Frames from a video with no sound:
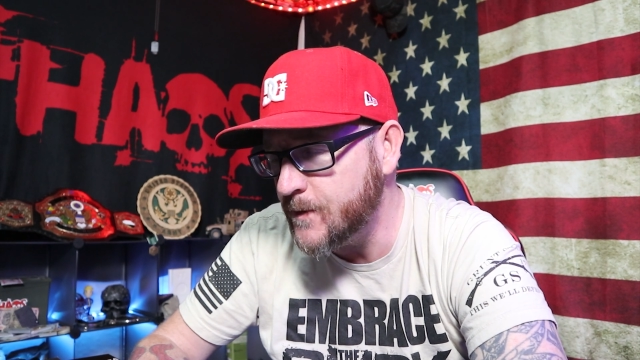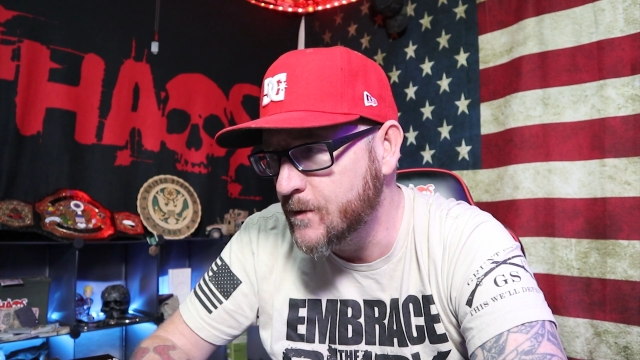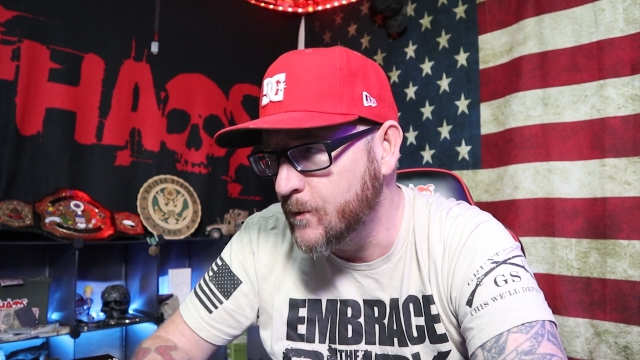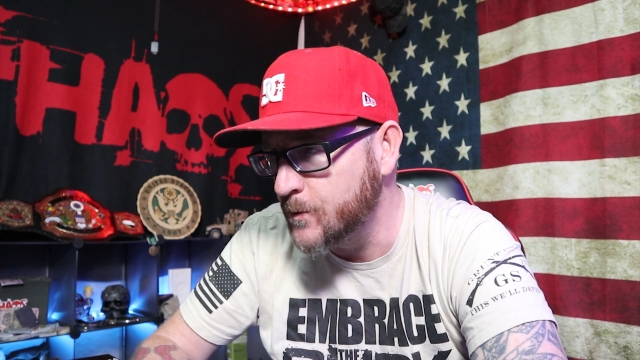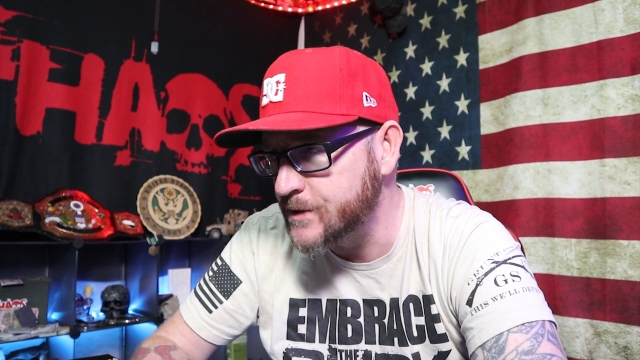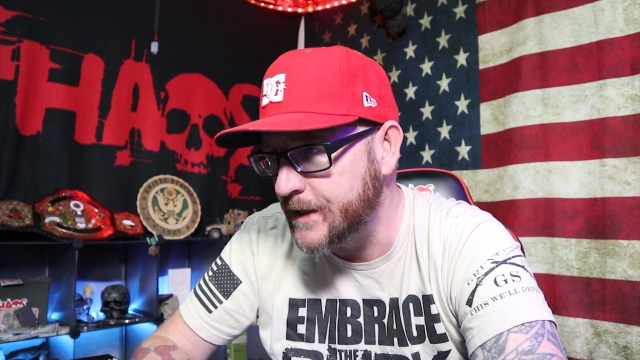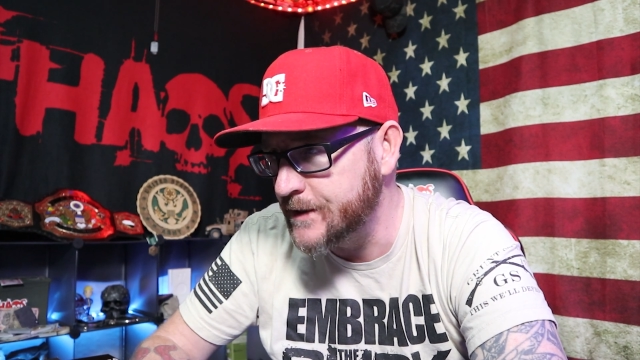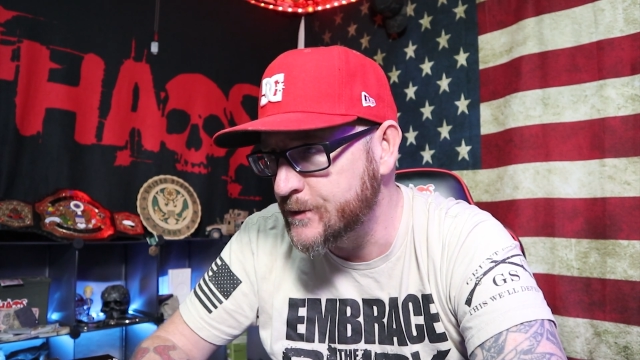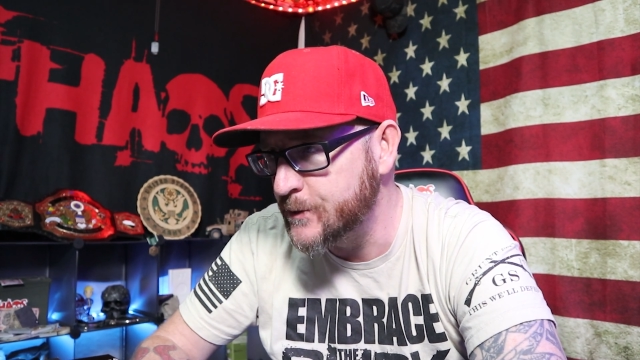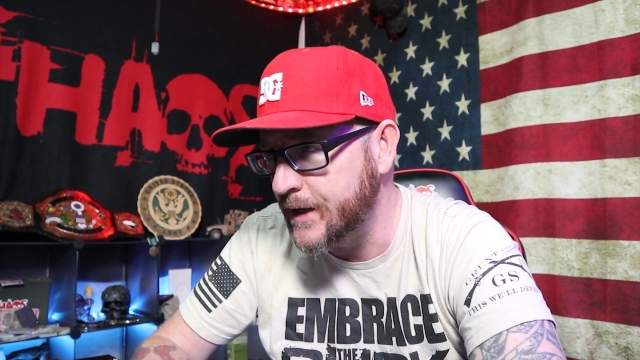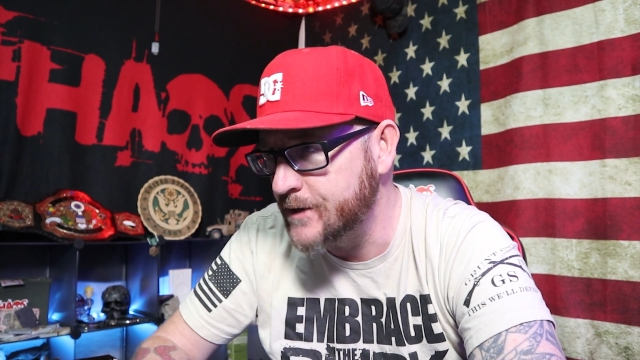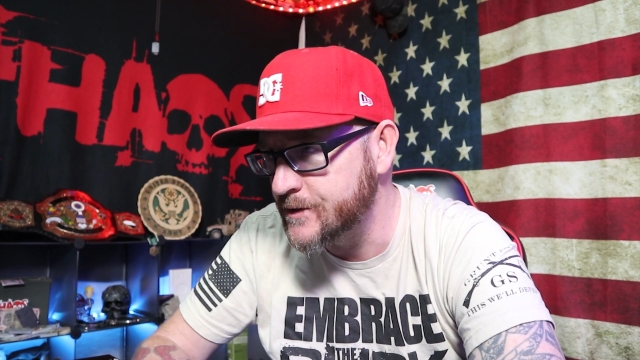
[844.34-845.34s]
What was that, in
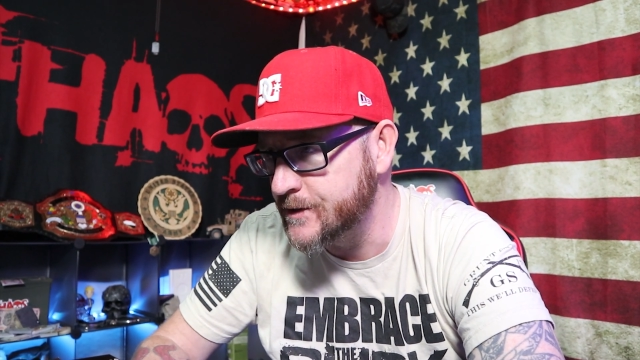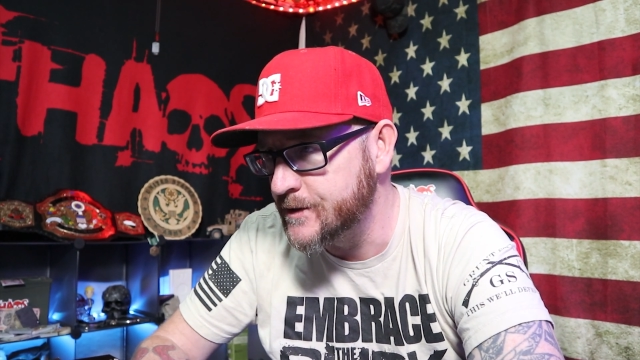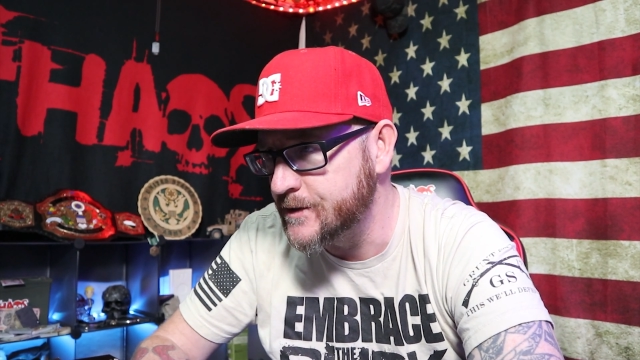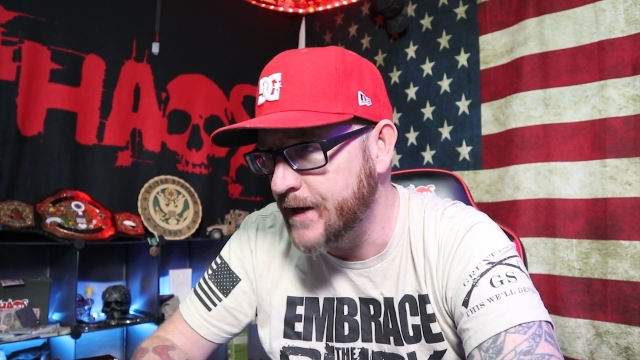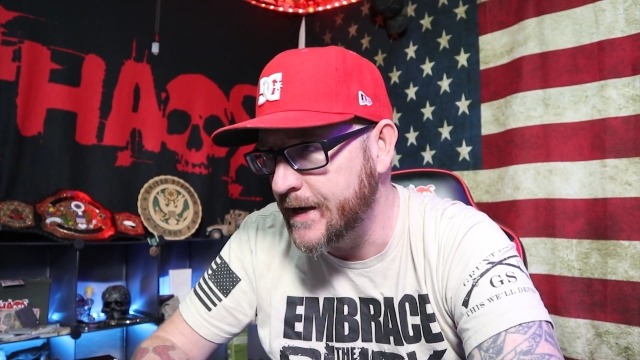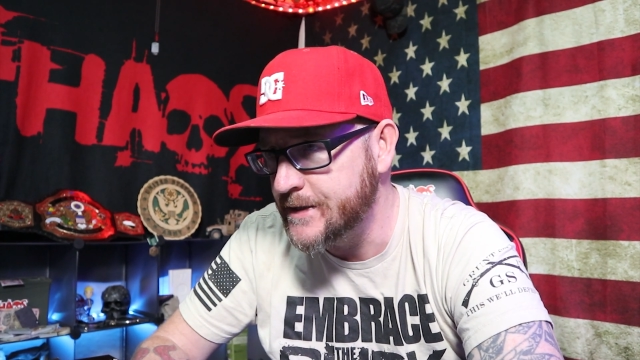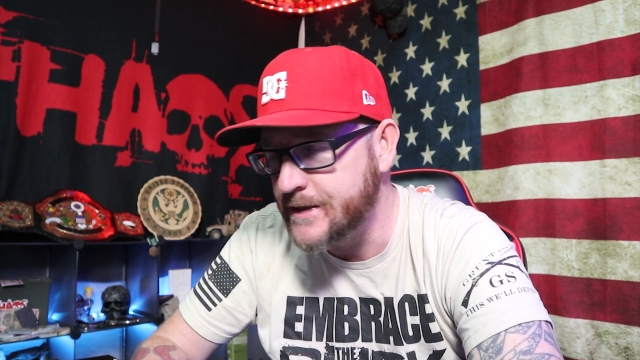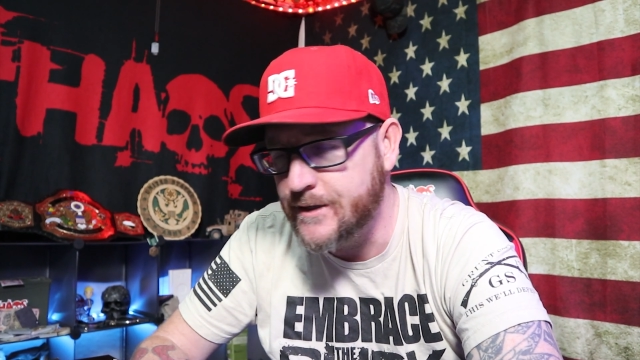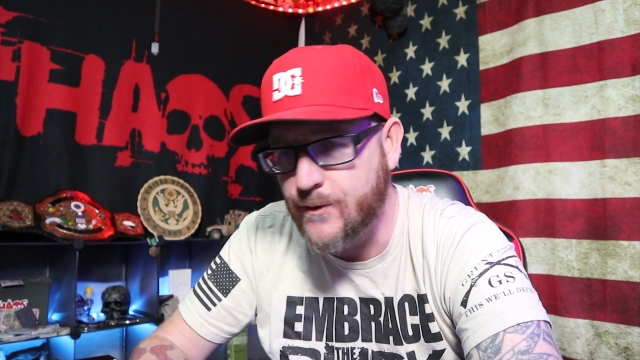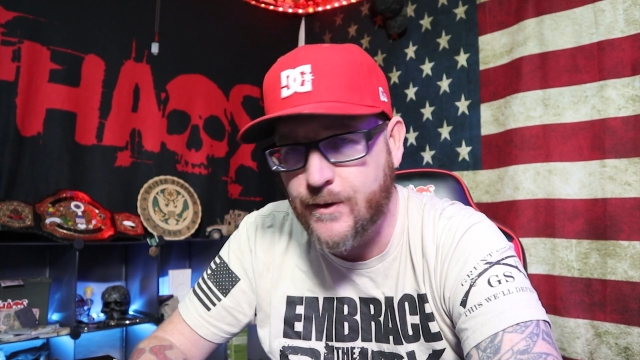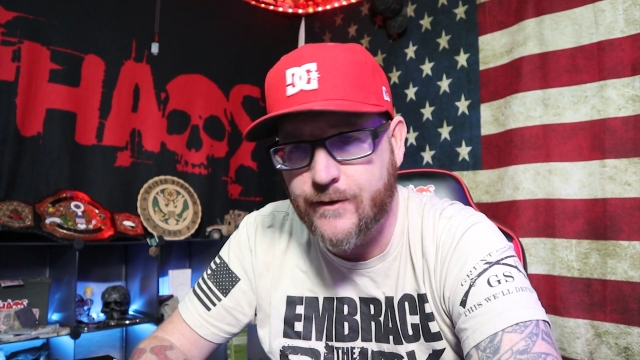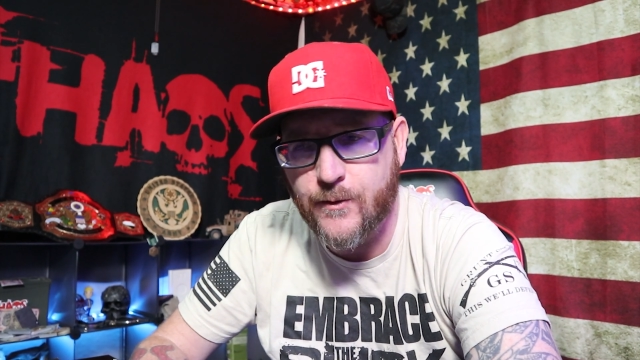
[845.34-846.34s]
2018
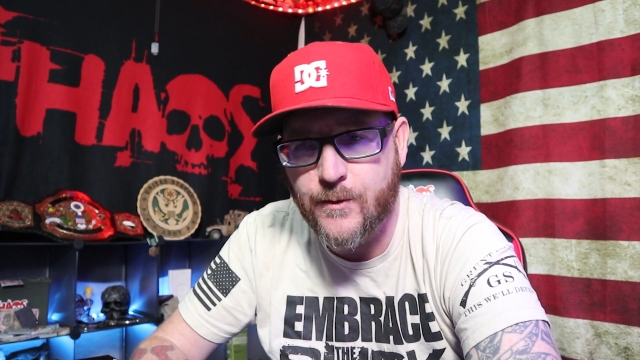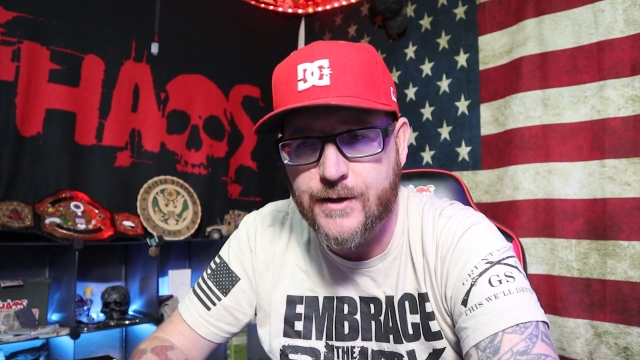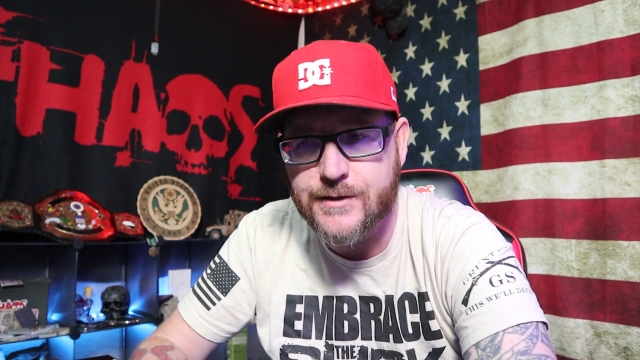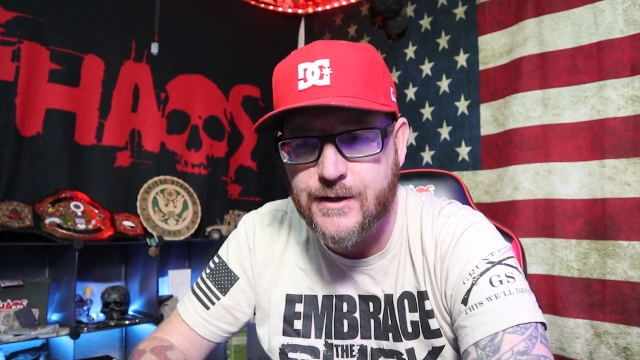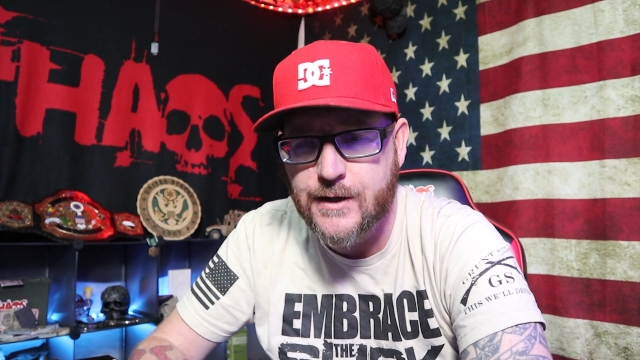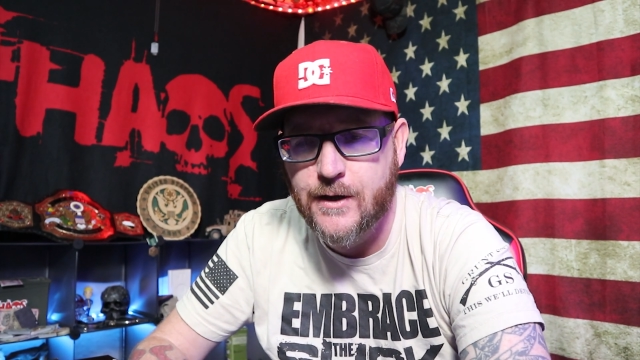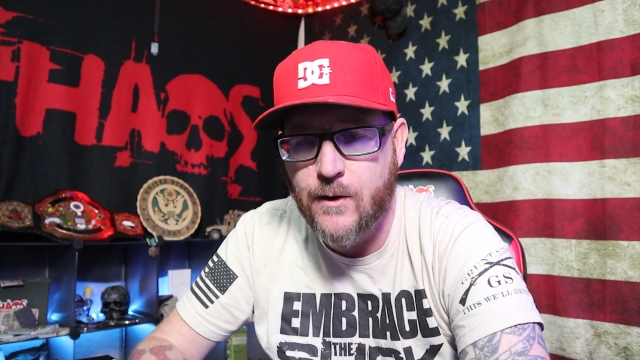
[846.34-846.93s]
or whatever it was?